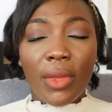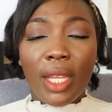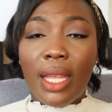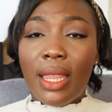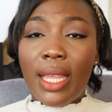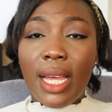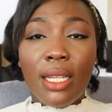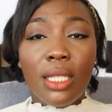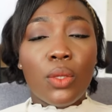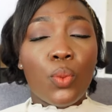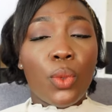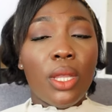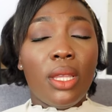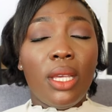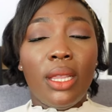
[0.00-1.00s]
And that is
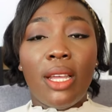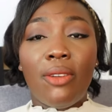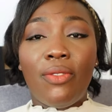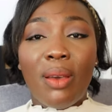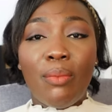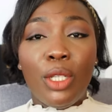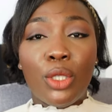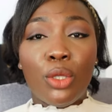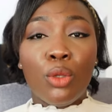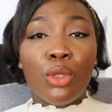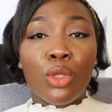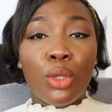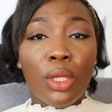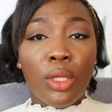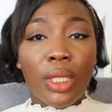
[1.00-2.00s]
one thing that family should
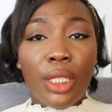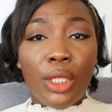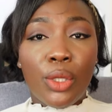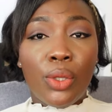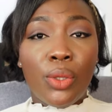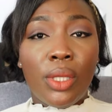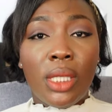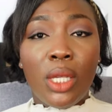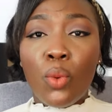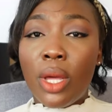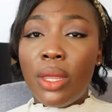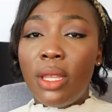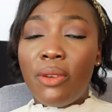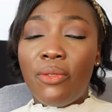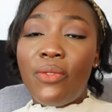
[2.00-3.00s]
also look into, to see
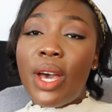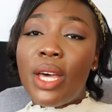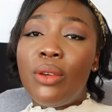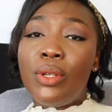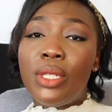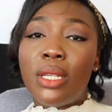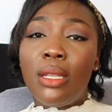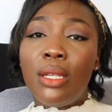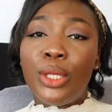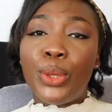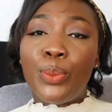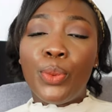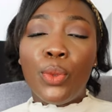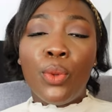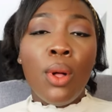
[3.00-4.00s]
whether the father is
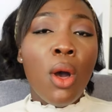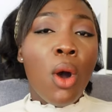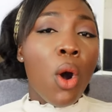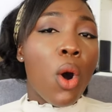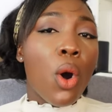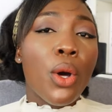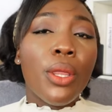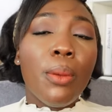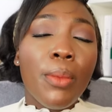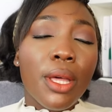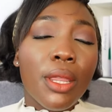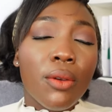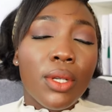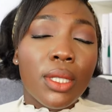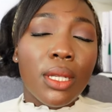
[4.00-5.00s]
eligible or the
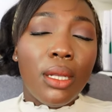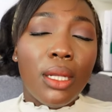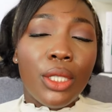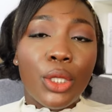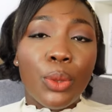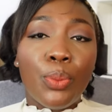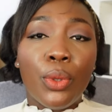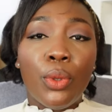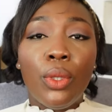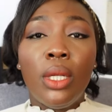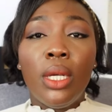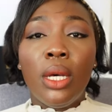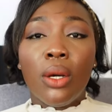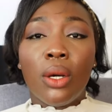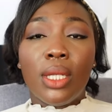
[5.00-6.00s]
mother is eligible.
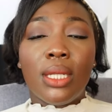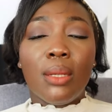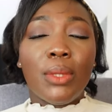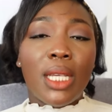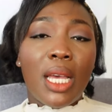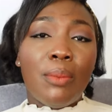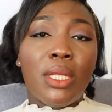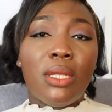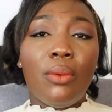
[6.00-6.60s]
Because sometimes